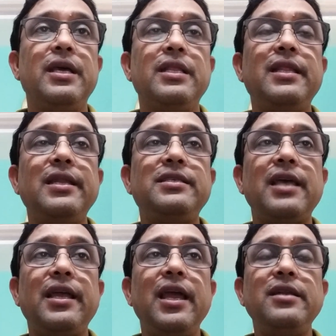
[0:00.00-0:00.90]
Then
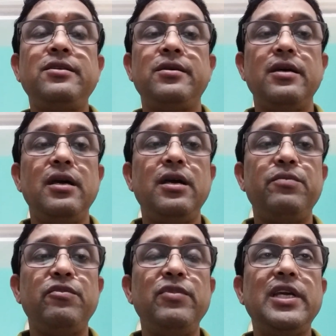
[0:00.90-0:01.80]
second,
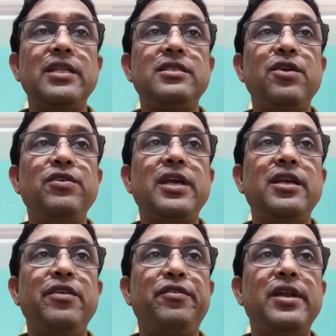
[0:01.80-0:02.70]
we can say we
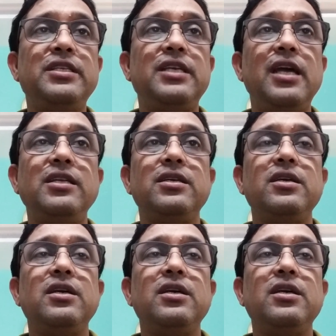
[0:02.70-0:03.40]
can differentiate.